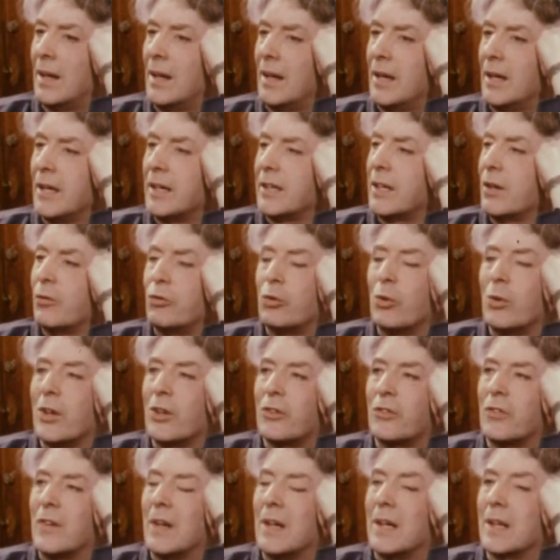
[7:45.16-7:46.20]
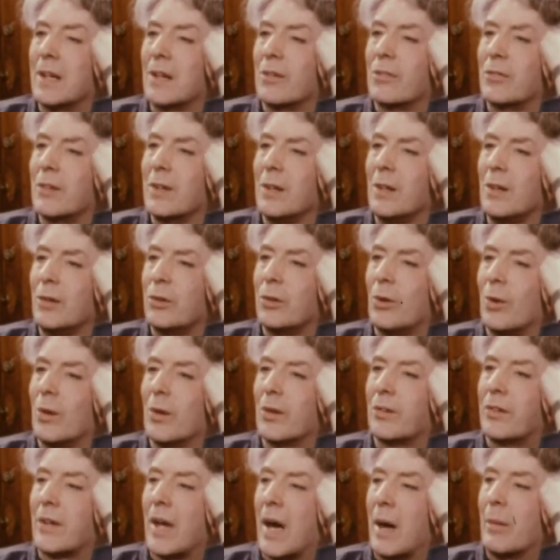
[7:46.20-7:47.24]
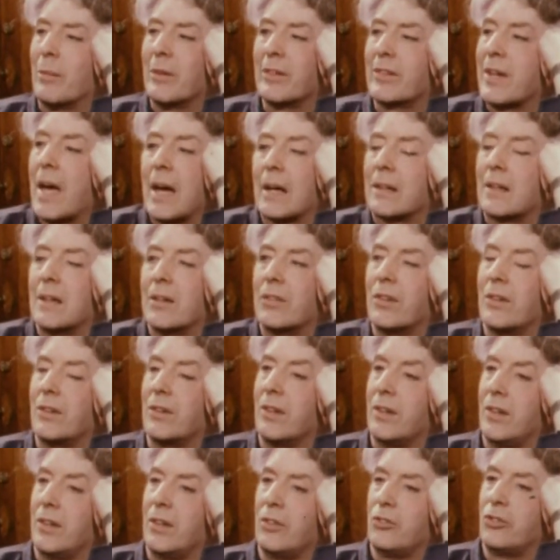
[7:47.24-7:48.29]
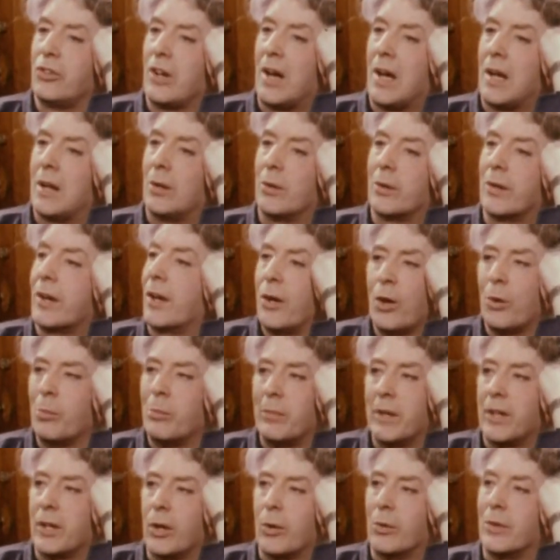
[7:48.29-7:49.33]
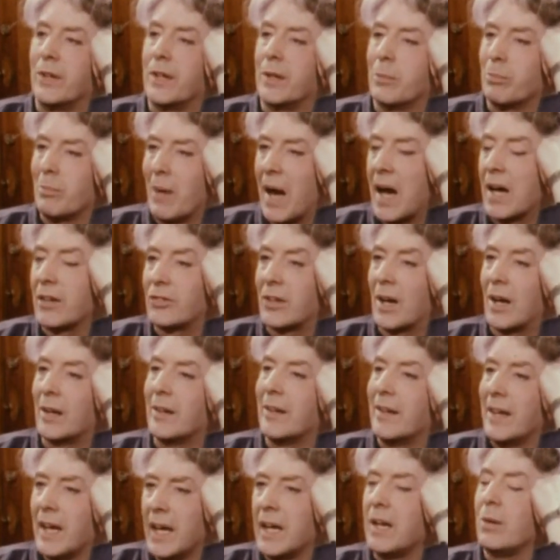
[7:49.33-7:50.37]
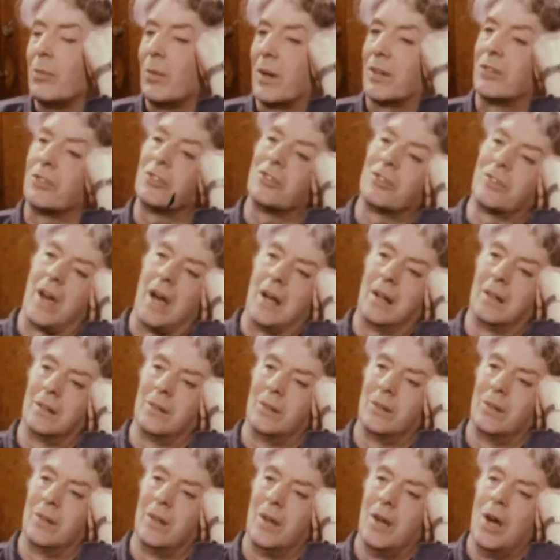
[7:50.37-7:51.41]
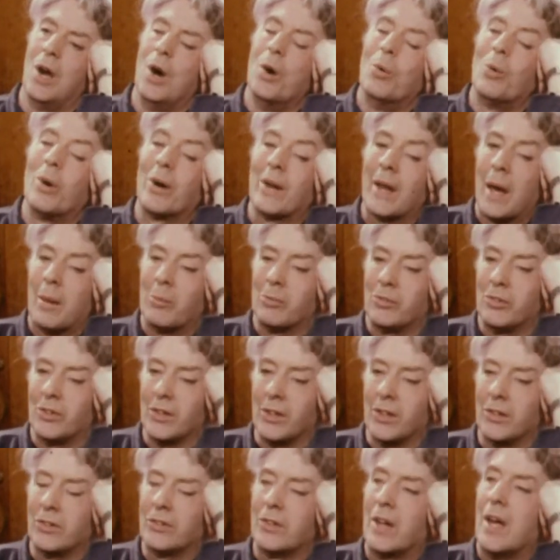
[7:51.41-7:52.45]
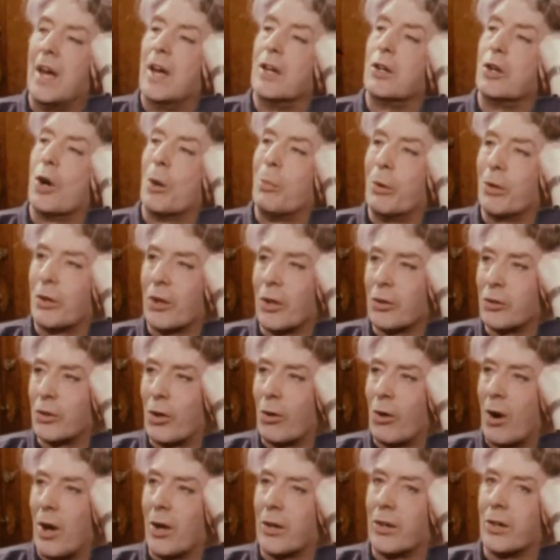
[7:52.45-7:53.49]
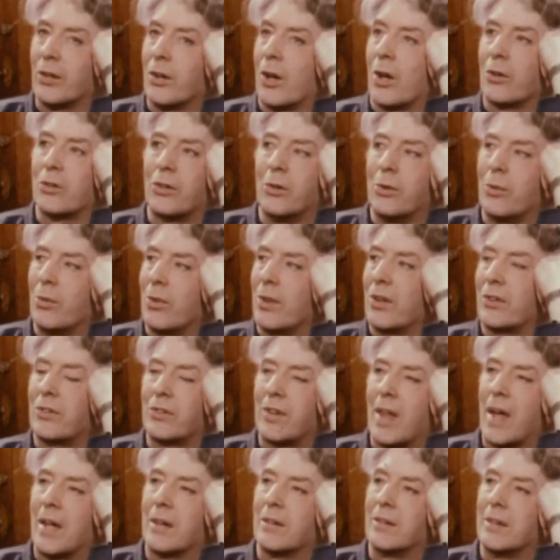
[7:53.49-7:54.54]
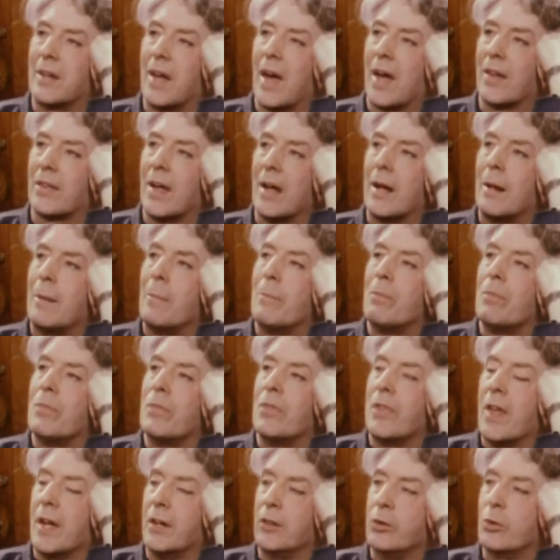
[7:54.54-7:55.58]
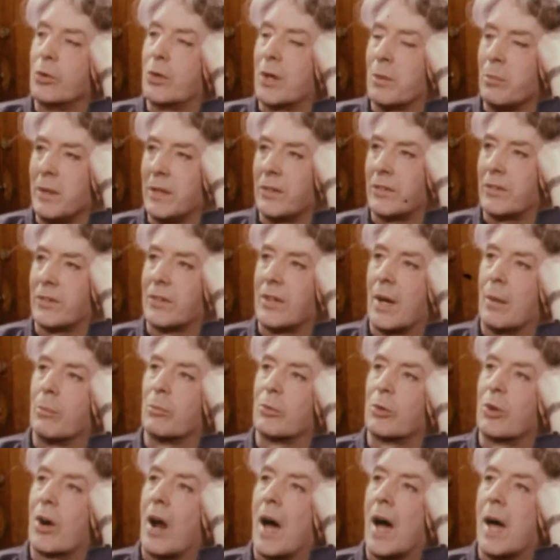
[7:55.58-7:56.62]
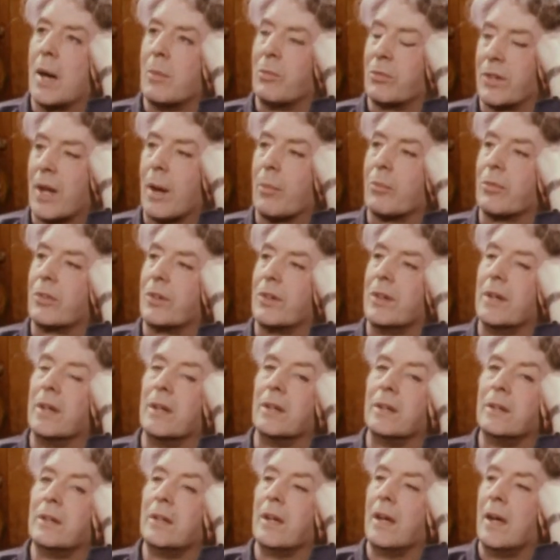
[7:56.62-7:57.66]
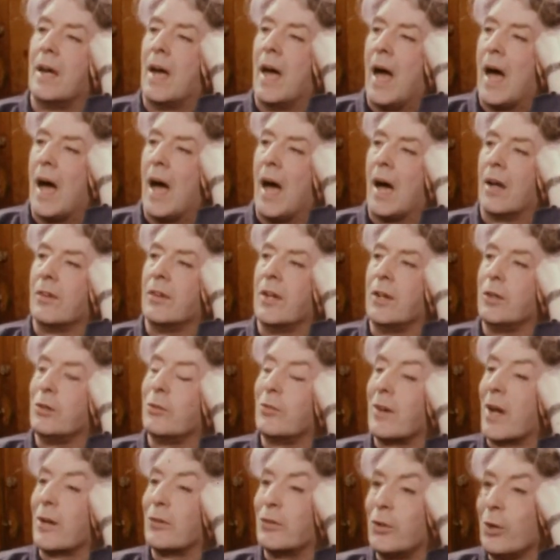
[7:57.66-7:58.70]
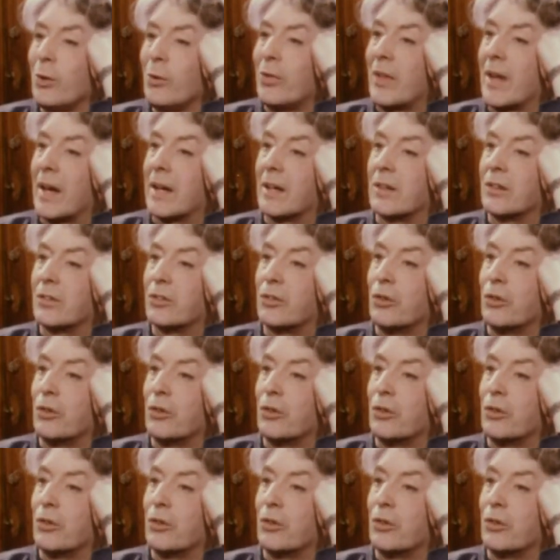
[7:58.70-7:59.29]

It gives you this feeling of guilt all the time, exactly as it did in childhood. I don't mean only in my childhood, in anyone's childhood. What happens is you're put on your honor not to do this, that, and the other. Then you commit some crime, some sin, and then you've done two things.